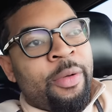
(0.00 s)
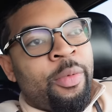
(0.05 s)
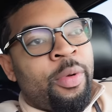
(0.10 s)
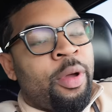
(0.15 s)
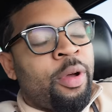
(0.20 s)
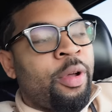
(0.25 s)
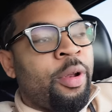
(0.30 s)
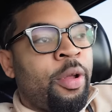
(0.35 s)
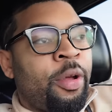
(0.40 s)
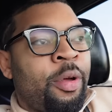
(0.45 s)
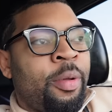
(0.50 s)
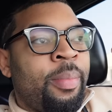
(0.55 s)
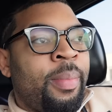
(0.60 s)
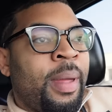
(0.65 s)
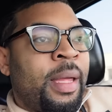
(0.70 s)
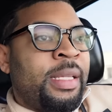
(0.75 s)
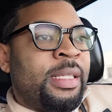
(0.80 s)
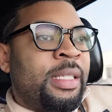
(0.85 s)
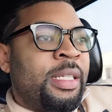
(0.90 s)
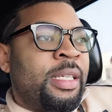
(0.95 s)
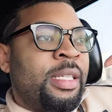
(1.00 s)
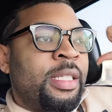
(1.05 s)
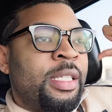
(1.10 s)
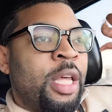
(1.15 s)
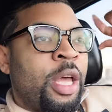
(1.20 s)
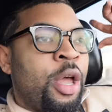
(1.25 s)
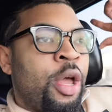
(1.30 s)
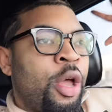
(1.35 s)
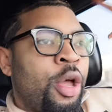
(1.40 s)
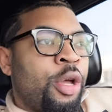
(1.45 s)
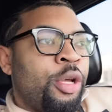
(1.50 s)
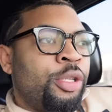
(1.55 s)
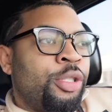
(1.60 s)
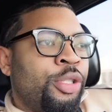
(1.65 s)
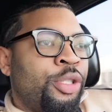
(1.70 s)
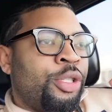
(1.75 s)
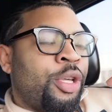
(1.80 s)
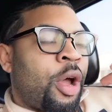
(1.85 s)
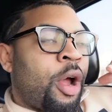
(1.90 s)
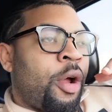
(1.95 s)
We'll go to Macy's,
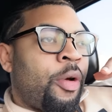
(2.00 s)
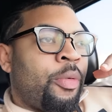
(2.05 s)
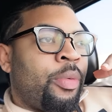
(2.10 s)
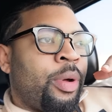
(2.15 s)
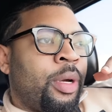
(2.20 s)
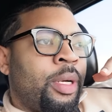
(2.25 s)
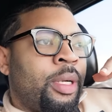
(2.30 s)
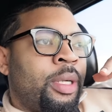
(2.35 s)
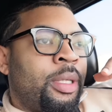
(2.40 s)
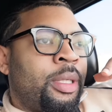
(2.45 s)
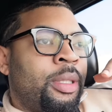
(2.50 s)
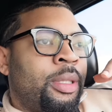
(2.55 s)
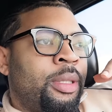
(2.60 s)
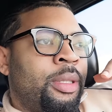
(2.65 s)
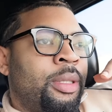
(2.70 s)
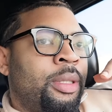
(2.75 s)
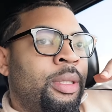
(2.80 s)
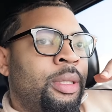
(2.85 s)
Zara,